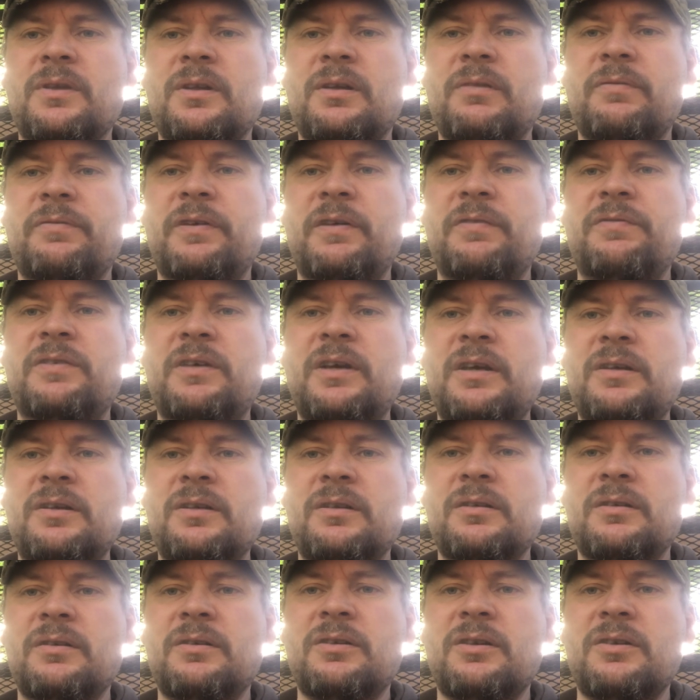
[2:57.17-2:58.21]

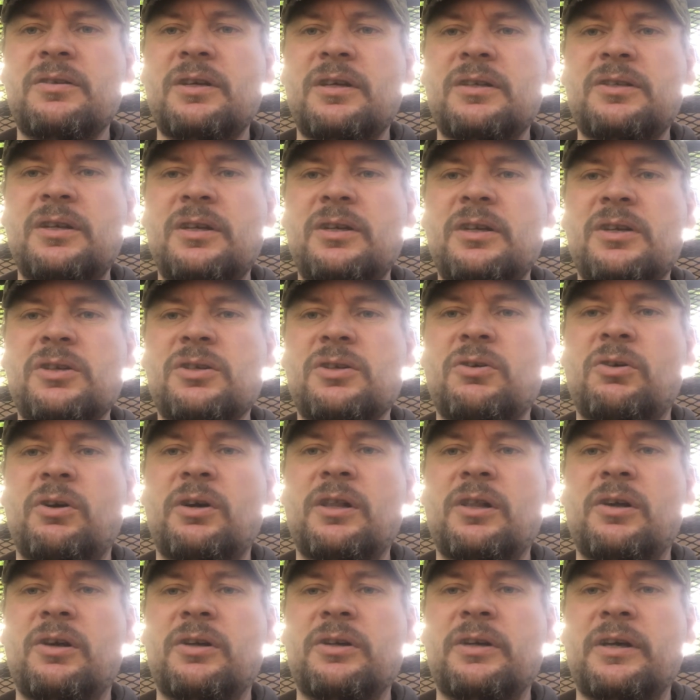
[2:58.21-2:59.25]
15 to 16 inch
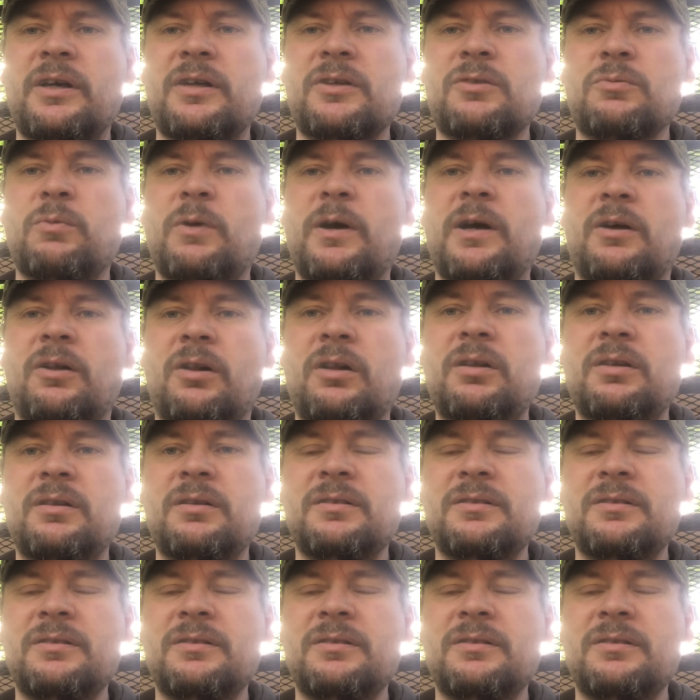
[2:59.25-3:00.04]
coil on it as well,